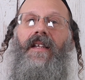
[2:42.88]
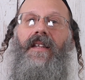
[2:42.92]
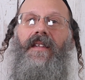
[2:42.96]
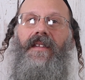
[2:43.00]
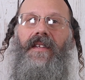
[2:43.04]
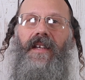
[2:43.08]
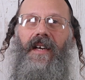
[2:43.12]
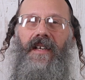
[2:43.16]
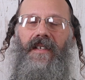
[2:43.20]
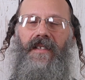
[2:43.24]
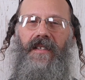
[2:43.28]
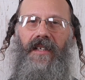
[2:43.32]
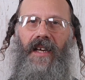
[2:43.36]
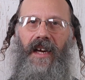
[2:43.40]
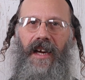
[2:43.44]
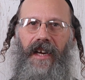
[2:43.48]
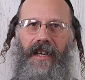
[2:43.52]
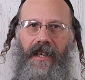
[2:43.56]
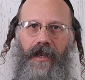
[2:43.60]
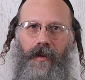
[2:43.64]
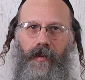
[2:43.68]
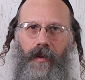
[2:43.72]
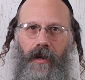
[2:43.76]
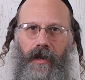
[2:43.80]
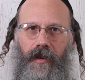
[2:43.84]
that's how
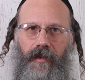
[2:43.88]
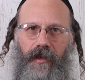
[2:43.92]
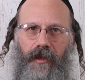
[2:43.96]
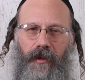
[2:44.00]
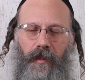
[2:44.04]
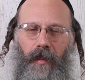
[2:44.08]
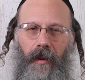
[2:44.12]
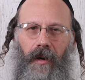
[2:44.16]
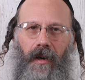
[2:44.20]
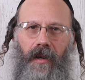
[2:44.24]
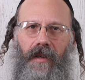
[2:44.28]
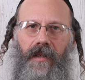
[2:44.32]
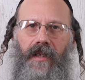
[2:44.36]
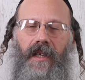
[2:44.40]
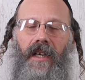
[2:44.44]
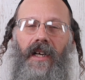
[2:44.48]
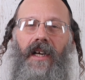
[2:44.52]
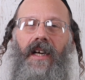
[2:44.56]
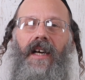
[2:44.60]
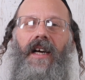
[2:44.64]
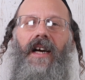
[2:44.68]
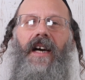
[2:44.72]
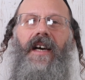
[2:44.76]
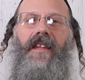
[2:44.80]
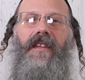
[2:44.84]
you want to respond.
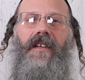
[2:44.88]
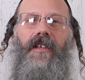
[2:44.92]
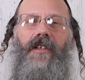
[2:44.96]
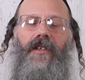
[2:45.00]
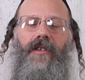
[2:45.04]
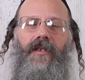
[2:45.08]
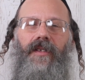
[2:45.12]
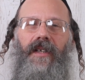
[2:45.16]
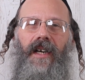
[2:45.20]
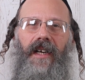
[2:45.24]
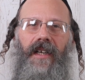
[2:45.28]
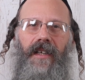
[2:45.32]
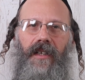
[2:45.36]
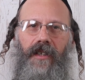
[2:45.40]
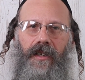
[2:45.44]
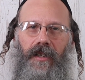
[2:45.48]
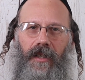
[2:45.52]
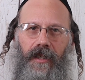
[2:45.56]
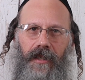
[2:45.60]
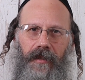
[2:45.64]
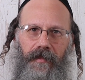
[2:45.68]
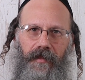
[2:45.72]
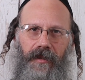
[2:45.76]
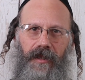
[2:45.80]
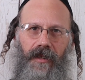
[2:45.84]
And the Creator
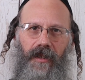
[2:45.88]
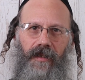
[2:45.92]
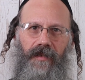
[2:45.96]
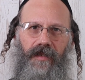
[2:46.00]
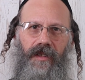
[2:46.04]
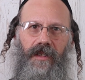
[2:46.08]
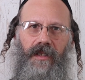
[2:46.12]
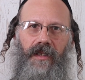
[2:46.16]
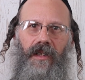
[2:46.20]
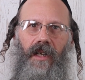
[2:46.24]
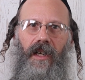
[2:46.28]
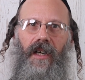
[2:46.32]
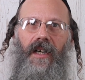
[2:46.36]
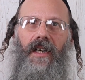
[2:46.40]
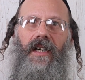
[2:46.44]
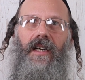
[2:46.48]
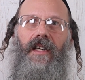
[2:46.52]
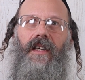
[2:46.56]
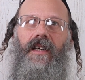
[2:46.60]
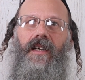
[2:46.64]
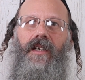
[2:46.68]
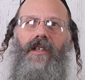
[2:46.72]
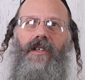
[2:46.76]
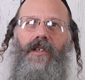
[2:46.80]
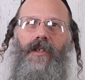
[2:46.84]
God Himself says,
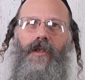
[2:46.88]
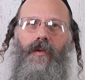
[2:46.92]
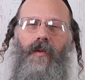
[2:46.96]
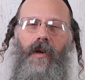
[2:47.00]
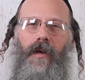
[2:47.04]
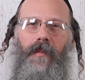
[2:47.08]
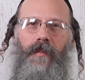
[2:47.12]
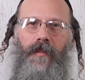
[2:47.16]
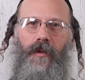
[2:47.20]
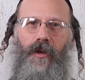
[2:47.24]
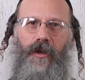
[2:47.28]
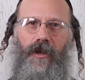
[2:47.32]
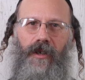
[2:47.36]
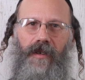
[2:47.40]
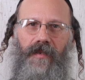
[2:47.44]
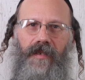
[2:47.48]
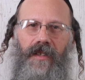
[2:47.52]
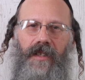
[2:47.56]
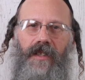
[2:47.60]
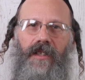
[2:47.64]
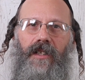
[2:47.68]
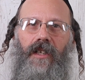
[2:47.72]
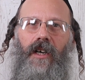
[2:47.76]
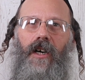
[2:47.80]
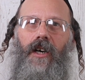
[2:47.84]
you want more of
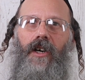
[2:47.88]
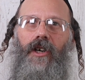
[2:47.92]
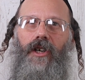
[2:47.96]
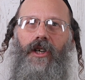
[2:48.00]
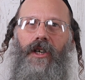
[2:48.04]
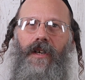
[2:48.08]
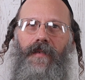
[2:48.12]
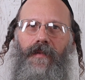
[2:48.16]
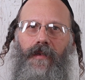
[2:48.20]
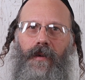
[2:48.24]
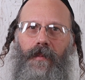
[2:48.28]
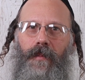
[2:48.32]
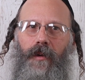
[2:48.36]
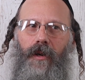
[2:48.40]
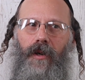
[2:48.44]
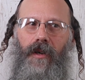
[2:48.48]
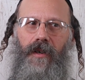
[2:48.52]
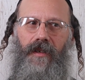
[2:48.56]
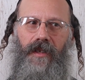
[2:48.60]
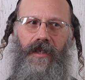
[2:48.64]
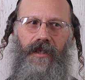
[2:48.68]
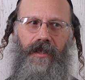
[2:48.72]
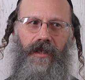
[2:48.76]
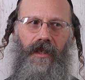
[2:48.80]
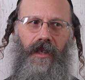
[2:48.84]
this? I'll give you more
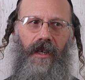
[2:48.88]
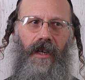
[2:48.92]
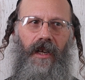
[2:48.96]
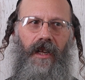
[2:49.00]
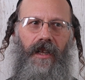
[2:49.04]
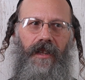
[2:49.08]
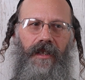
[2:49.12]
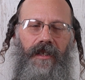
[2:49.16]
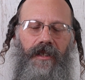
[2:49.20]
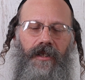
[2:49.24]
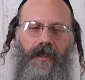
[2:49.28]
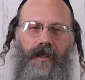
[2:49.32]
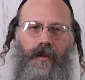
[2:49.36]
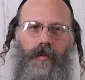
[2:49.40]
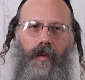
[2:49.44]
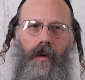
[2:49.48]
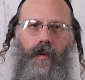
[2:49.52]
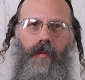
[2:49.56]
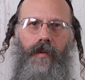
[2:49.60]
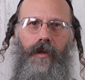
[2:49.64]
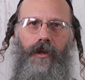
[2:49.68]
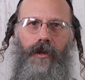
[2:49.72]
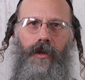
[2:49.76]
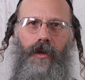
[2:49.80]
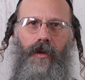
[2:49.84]
of this. This is
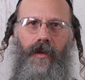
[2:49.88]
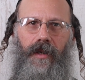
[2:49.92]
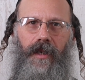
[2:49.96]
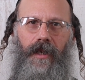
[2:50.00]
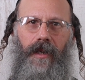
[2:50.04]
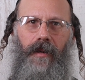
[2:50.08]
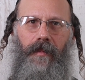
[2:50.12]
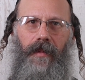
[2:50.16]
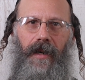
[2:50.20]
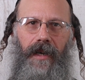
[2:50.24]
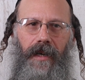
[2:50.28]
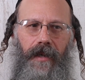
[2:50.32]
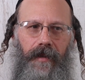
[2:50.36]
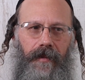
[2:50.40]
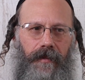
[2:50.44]
what we're talking about.